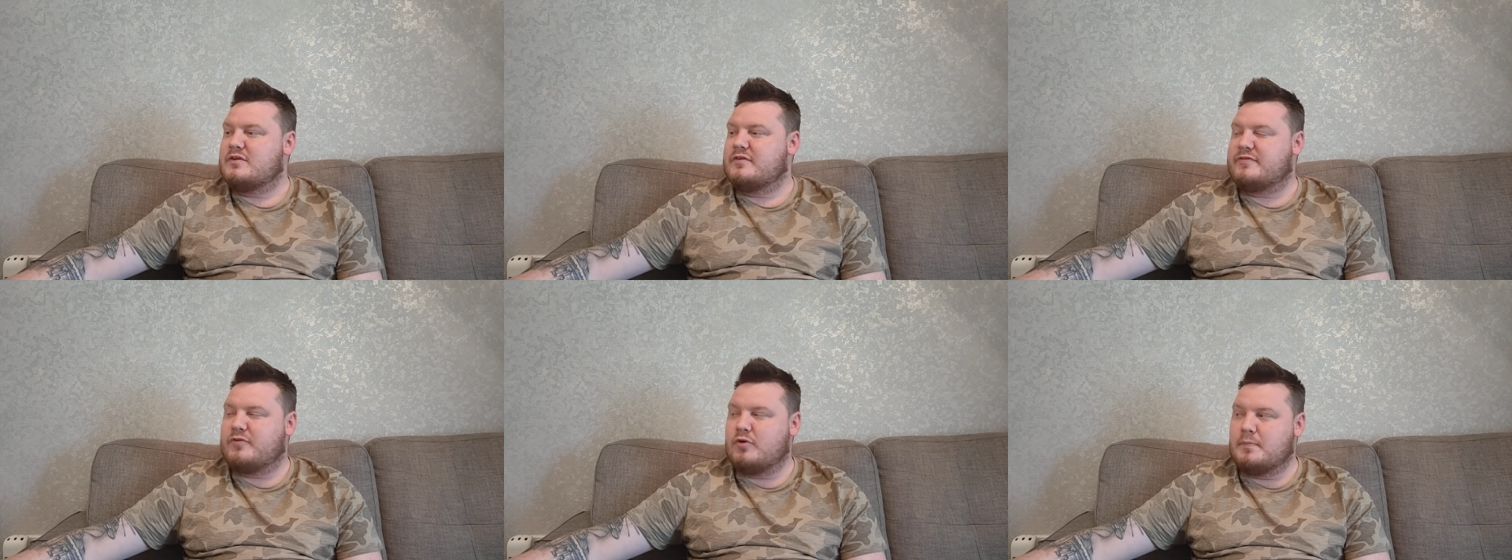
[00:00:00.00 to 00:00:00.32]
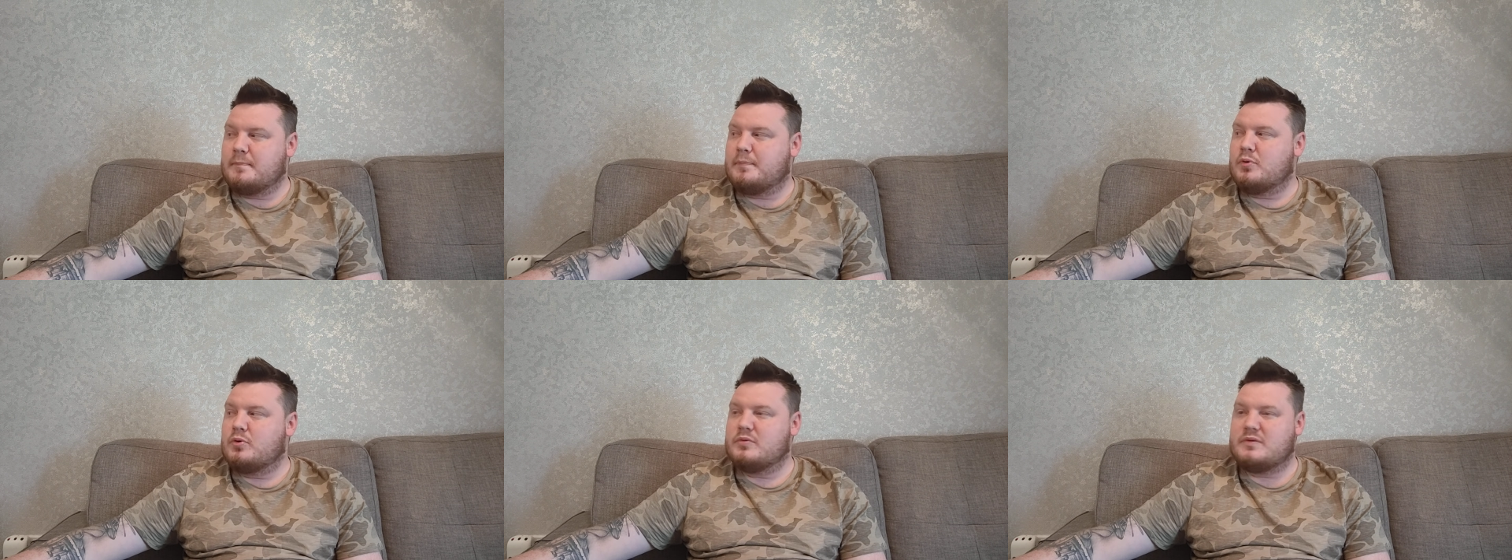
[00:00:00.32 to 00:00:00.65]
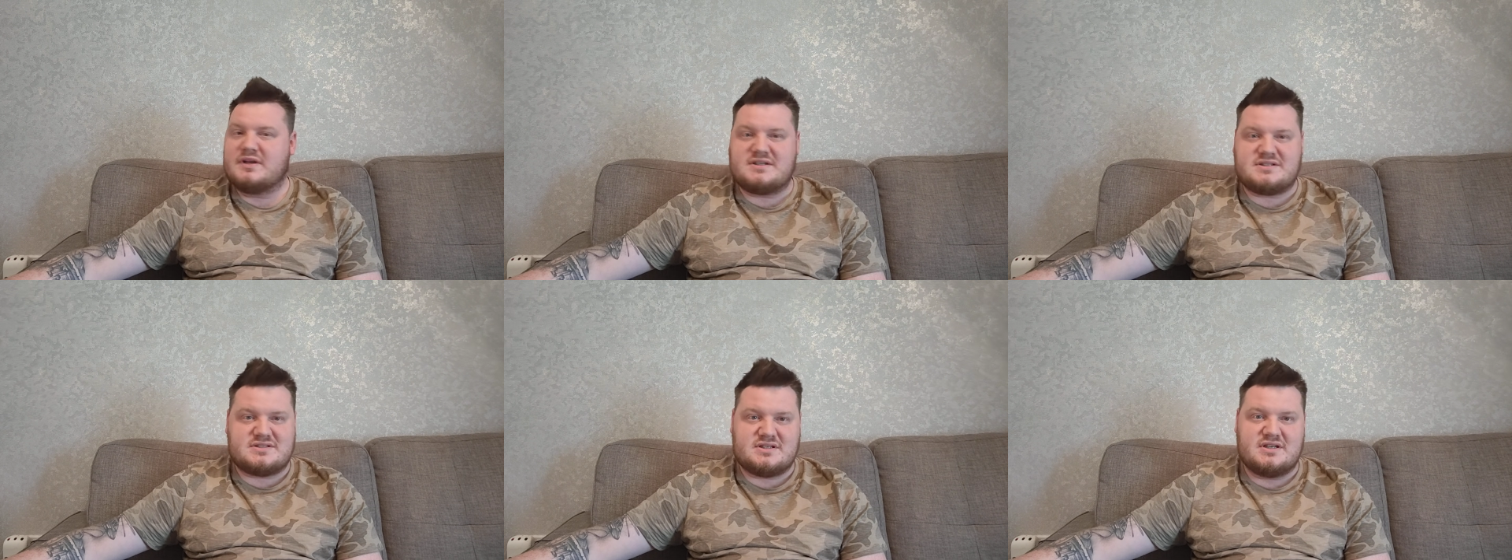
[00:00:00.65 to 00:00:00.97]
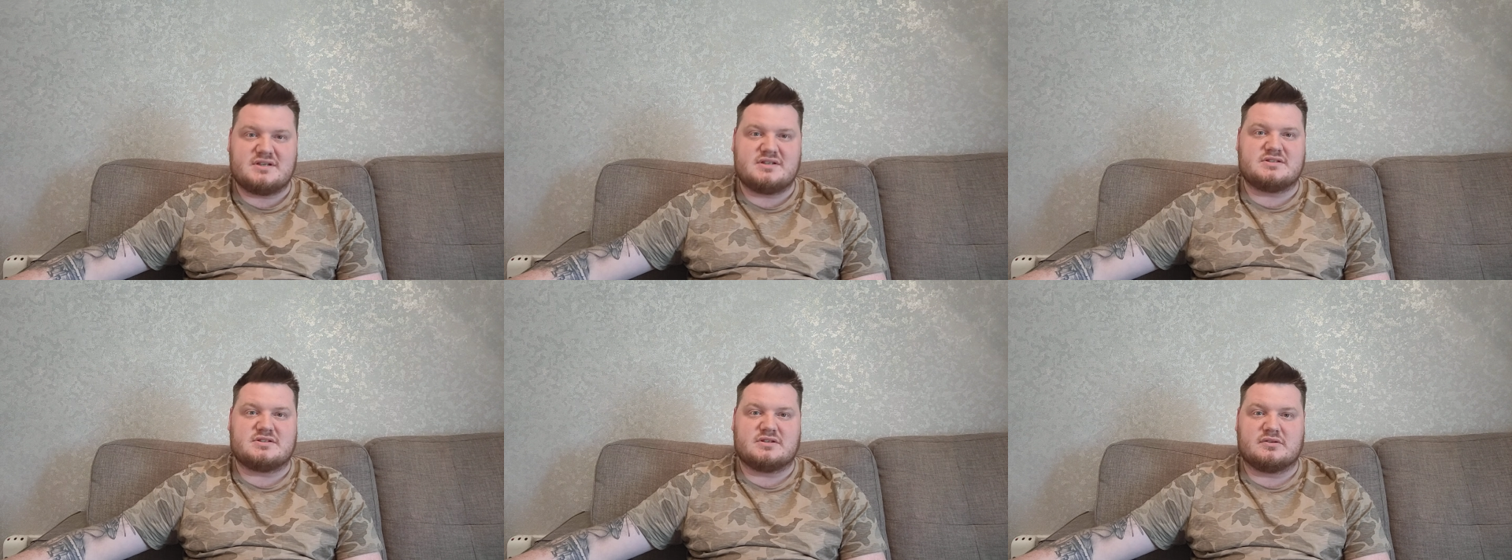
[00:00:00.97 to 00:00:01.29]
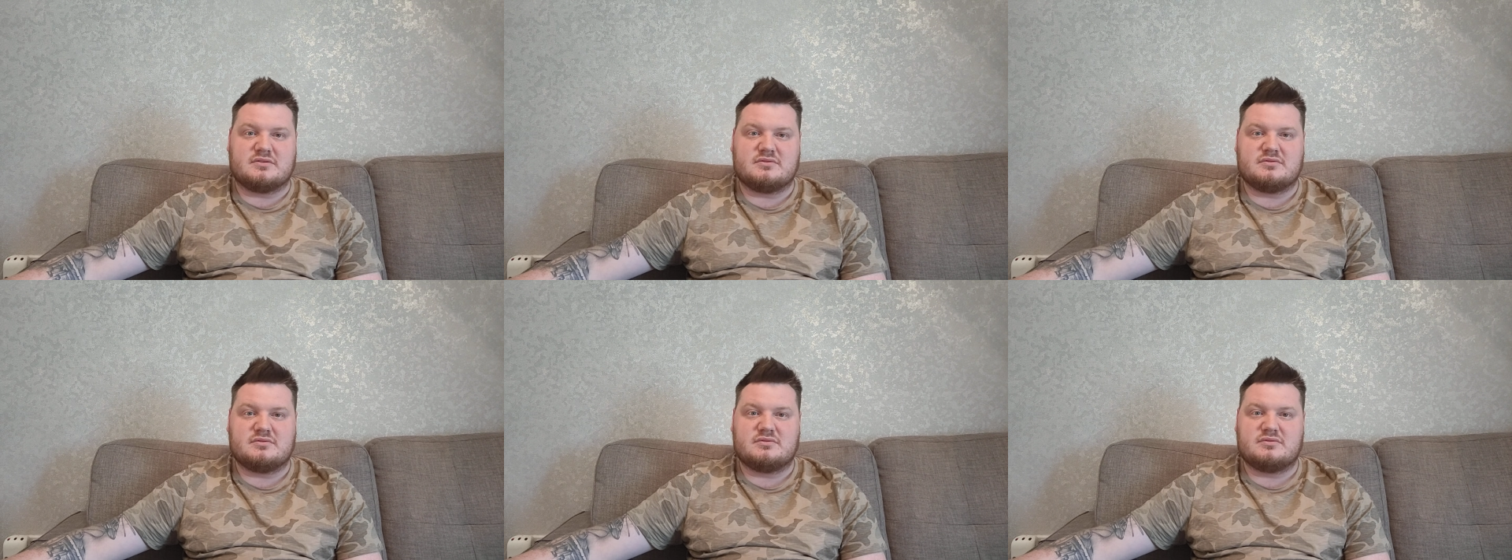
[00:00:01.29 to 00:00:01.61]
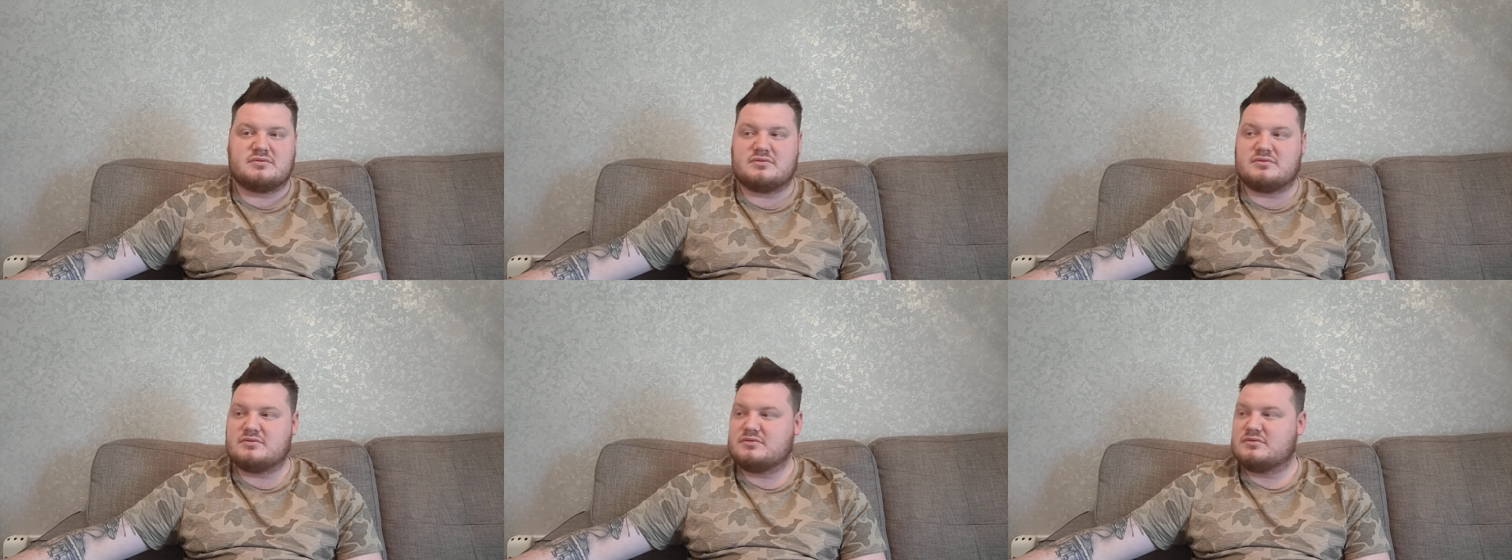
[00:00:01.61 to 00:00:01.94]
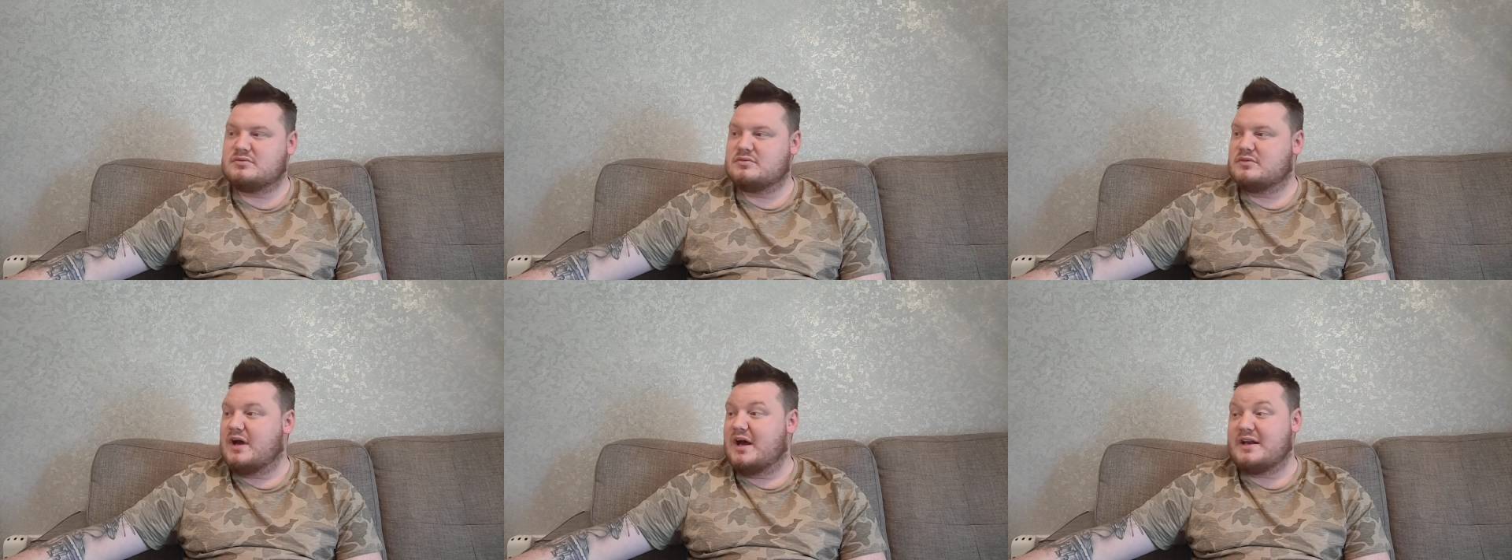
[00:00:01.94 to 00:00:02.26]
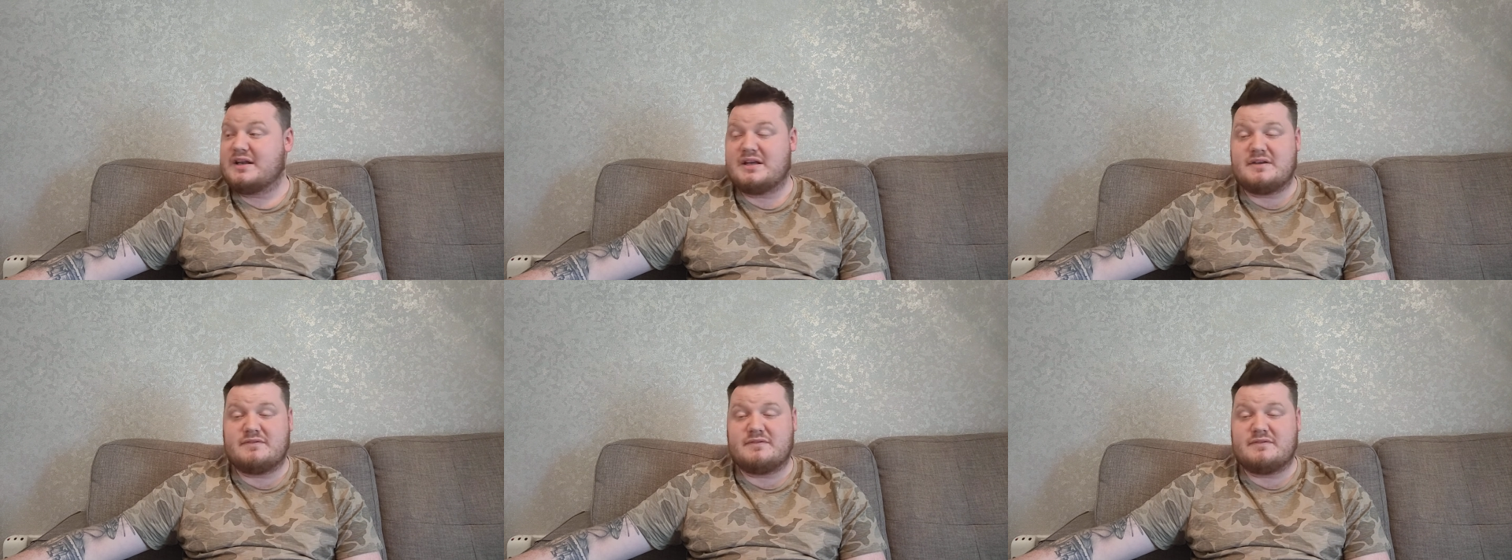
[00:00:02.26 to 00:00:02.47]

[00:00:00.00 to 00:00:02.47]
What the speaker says: The football this season, and